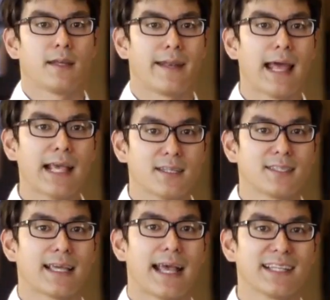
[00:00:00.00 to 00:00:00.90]

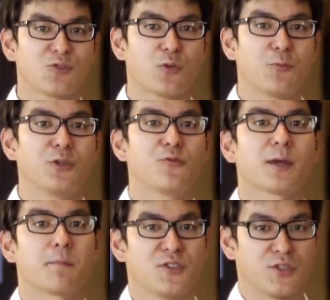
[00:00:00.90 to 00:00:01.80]
NASA's Asteroid
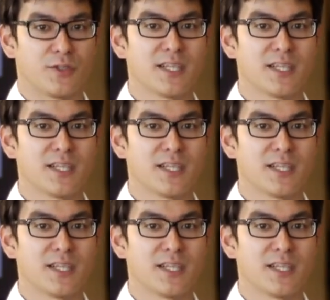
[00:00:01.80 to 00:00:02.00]
Redirect mission